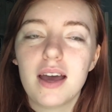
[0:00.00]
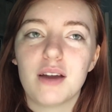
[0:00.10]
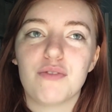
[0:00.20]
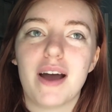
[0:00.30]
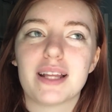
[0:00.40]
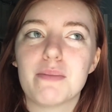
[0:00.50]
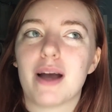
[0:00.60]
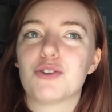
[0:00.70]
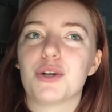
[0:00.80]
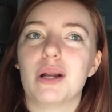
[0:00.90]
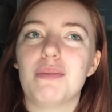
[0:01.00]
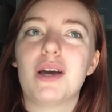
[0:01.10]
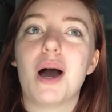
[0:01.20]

In fact, I'm actually going to be